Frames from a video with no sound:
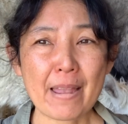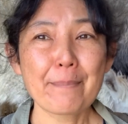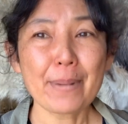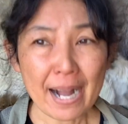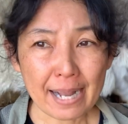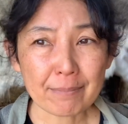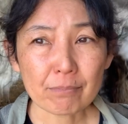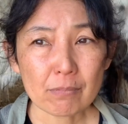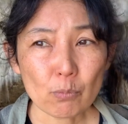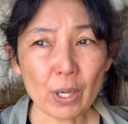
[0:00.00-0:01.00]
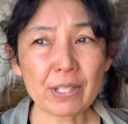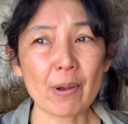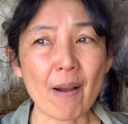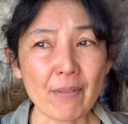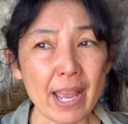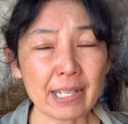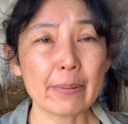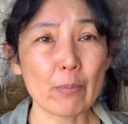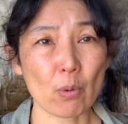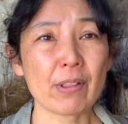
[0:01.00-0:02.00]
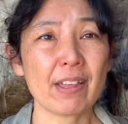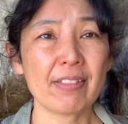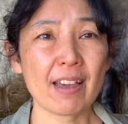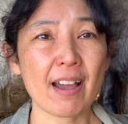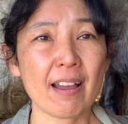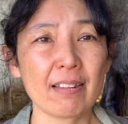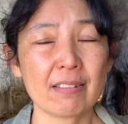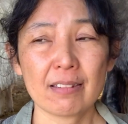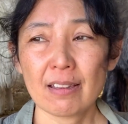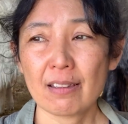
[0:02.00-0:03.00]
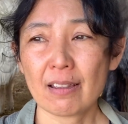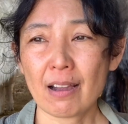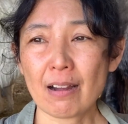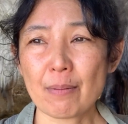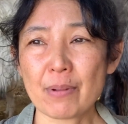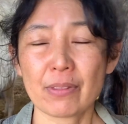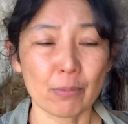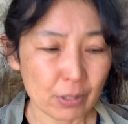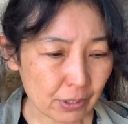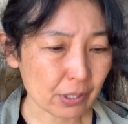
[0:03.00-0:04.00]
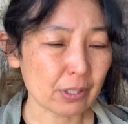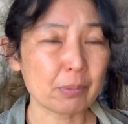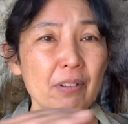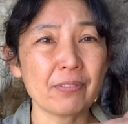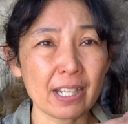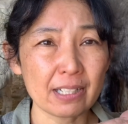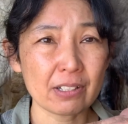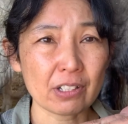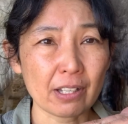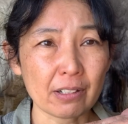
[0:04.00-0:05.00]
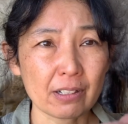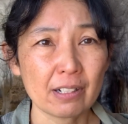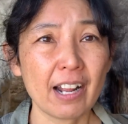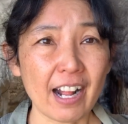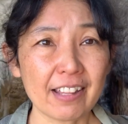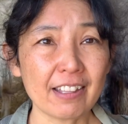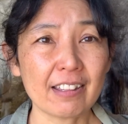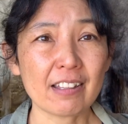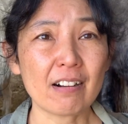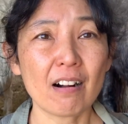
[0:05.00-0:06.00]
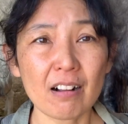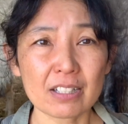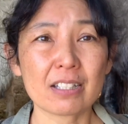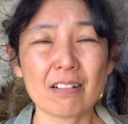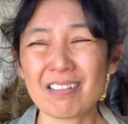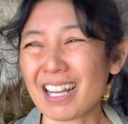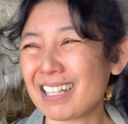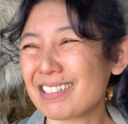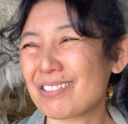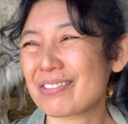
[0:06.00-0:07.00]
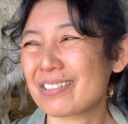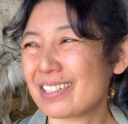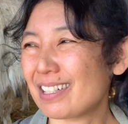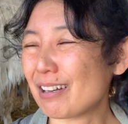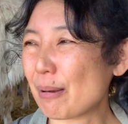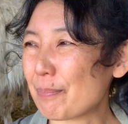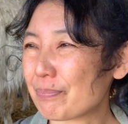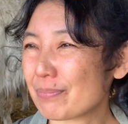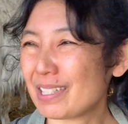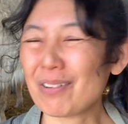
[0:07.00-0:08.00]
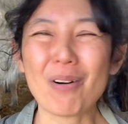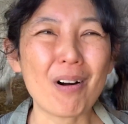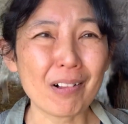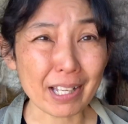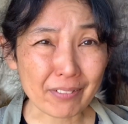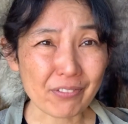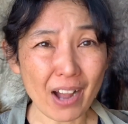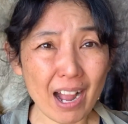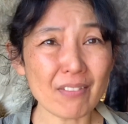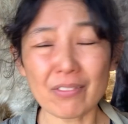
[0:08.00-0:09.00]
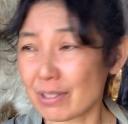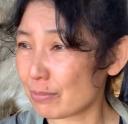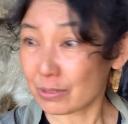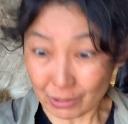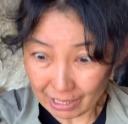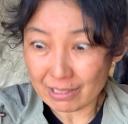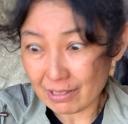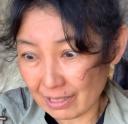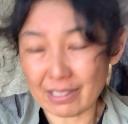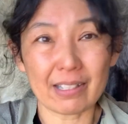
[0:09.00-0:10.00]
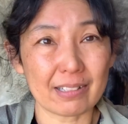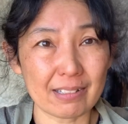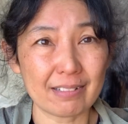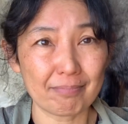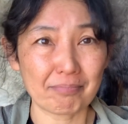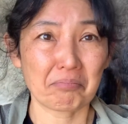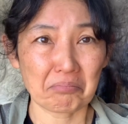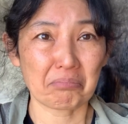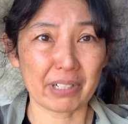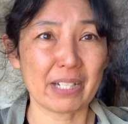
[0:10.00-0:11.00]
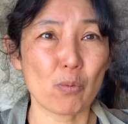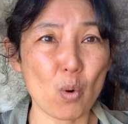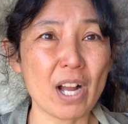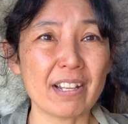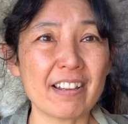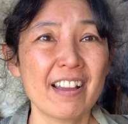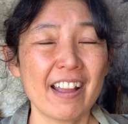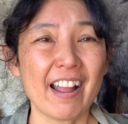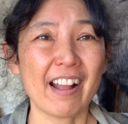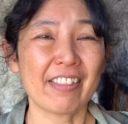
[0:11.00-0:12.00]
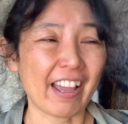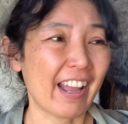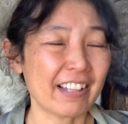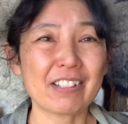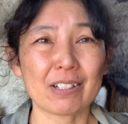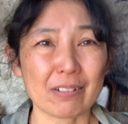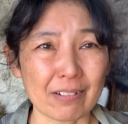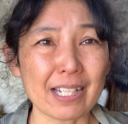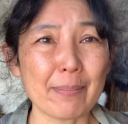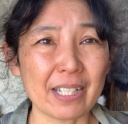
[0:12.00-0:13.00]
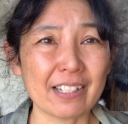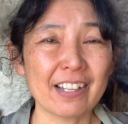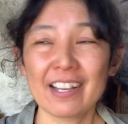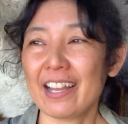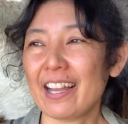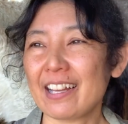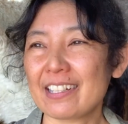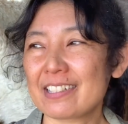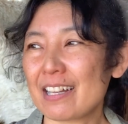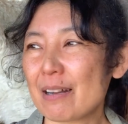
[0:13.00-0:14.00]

But when you have any more than that, the roosters will fight each other, and then they'll also kind of, all like 5 of them will try to like breed one, and the hen's screaming, and